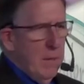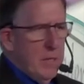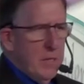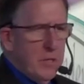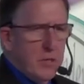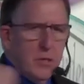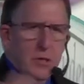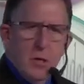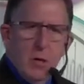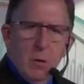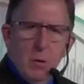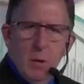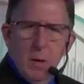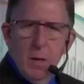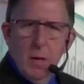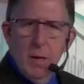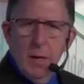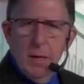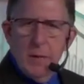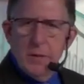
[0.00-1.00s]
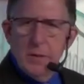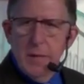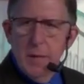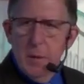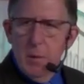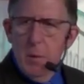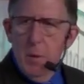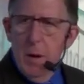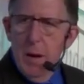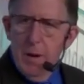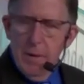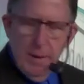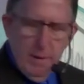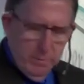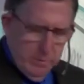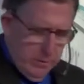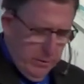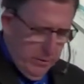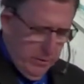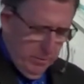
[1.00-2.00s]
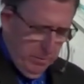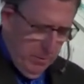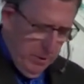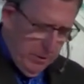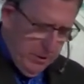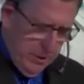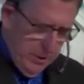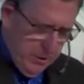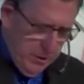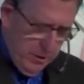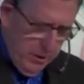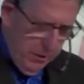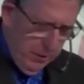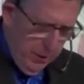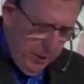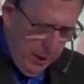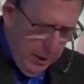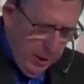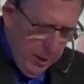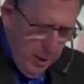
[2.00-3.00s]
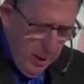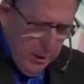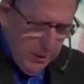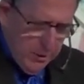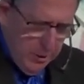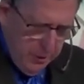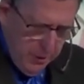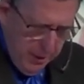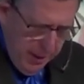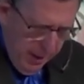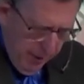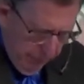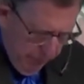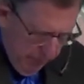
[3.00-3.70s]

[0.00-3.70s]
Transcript: we just do it, and it's like, wow, that was just much easier than I thought. So the